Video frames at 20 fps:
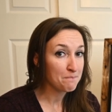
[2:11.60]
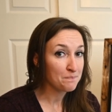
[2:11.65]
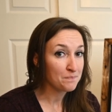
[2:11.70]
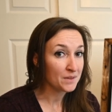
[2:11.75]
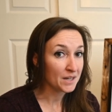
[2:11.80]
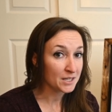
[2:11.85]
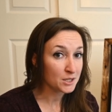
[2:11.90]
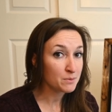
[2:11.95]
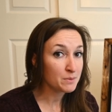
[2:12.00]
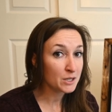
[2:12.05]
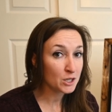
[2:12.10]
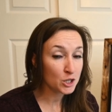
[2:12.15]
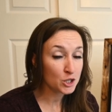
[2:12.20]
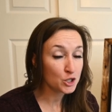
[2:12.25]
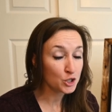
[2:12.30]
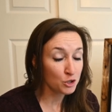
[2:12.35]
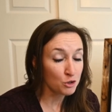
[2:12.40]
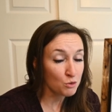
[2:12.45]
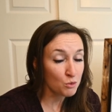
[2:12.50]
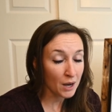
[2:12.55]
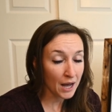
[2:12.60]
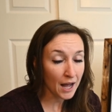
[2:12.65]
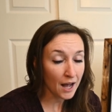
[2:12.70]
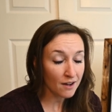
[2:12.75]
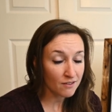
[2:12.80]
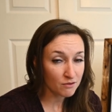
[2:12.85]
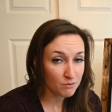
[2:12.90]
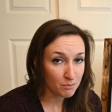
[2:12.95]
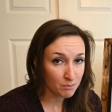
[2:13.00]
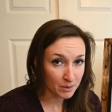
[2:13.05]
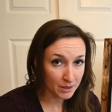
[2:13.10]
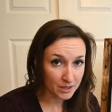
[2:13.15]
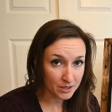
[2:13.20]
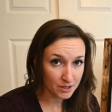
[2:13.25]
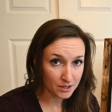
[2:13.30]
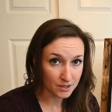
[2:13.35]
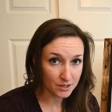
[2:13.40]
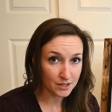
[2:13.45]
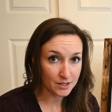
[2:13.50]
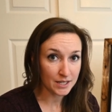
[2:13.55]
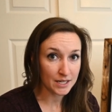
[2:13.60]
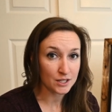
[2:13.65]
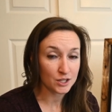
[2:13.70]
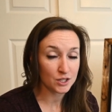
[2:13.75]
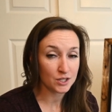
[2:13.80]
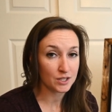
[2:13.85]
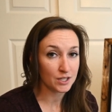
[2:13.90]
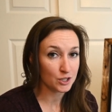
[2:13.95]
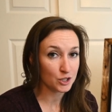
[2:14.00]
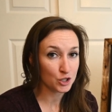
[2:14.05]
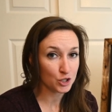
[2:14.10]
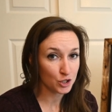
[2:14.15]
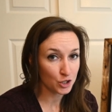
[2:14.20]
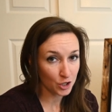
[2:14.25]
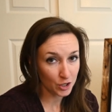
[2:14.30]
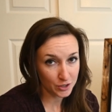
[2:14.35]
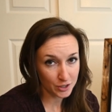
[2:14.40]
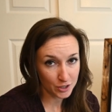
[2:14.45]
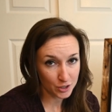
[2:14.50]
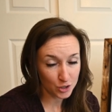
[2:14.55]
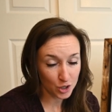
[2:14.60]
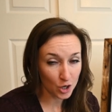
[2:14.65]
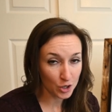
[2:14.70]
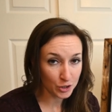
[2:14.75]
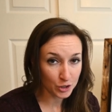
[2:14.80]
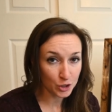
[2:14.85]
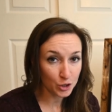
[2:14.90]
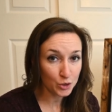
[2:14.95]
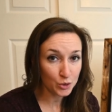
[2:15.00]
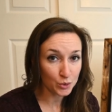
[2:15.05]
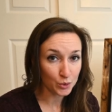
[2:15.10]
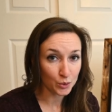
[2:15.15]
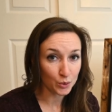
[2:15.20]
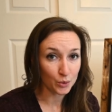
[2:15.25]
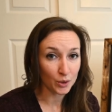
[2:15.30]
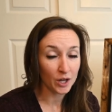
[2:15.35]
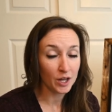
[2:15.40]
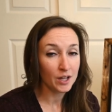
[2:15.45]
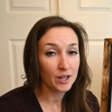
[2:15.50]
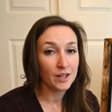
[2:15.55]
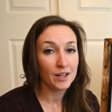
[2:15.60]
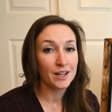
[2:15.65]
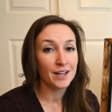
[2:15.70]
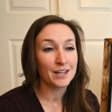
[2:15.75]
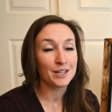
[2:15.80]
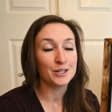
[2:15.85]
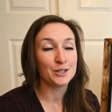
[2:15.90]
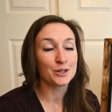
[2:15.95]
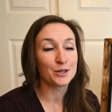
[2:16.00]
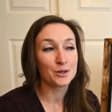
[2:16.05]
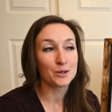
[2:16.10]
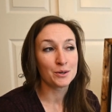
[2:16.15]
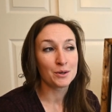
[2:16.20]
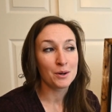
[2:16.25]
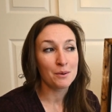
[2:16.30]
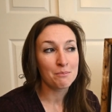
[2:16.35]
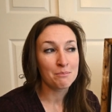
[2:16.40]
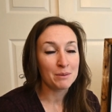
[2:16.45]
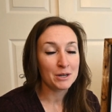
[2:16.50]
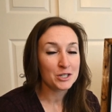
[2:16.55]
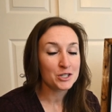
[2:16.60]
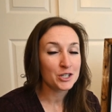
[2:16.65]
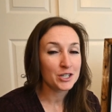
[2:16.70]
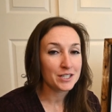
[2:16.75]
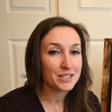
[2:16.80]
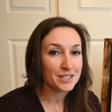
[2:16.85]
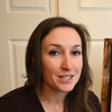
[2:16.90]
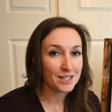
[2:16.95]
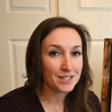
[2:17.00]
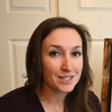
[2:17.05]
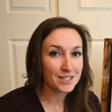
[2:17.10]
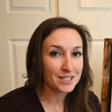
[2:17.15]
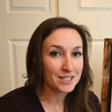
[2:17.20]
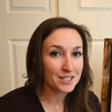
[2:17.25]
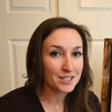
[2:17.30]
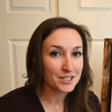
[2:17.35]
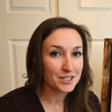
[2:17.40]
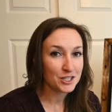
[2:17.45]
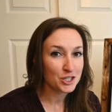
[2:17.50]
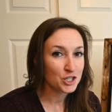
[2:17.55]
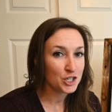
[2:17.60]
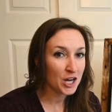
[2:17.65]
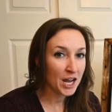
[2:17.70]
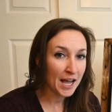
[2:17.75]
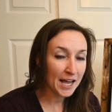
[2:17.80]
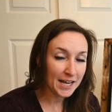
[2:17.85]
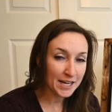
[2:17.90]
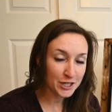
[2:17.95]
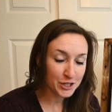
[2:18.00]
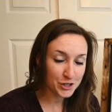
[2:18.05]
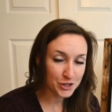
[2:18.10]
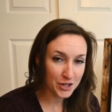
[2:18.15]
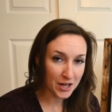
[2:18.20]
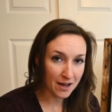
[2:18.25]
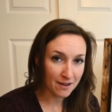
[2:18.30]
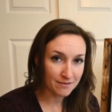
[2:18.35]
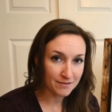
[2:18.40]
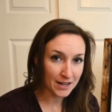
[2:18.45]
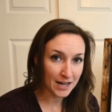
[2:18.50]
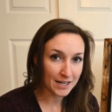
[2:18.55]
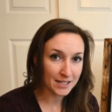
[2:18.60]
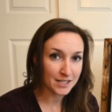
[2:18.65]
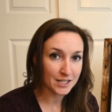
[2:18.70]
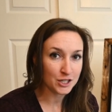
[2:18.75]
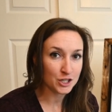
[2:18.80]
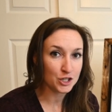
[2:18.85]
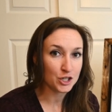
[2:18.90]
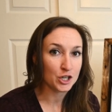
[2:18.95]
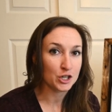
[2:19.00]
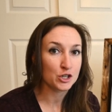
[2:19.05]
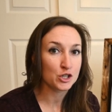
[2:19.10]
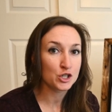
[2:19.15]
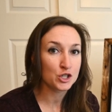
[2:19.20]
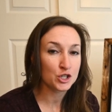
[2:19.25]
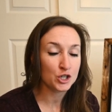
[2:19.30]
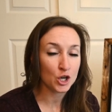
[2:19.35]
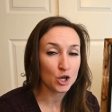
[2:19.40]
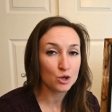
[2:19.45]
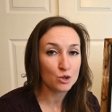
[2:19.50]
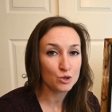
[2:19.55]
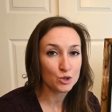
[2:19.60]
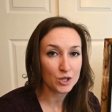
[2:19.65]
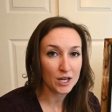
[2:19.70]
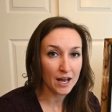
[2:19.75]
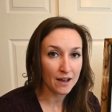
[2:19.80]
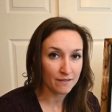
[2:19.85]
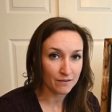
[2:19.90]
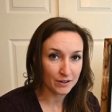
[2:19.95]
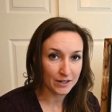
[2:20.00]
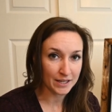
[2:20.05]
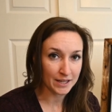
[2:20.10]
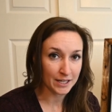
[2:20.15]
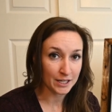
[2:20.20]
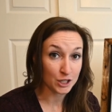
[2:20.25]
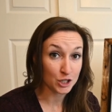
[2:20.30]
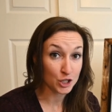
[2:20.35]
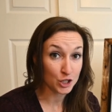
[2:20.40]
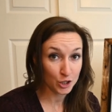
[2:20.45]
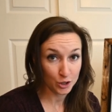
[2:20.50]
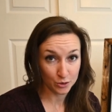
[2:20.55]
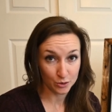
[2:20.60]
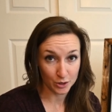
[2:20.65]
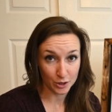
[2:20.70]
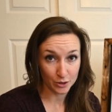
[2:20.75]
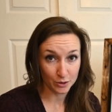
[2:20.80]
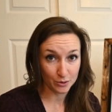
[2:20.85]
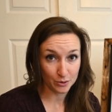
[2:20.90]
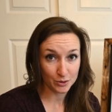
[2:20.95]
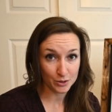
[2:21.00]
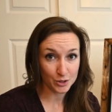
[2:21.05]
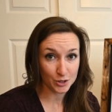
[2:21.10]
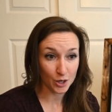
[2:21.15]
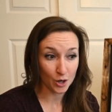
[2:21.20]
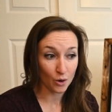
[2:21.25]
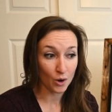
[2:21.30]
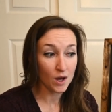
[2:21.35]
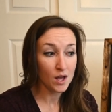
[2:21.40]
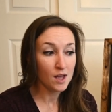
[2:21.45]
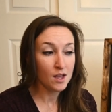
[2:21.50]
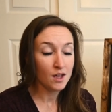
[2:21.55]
that's because you have bills. That's on you. Your budget doesn't change that fact. It just shows everything to you. So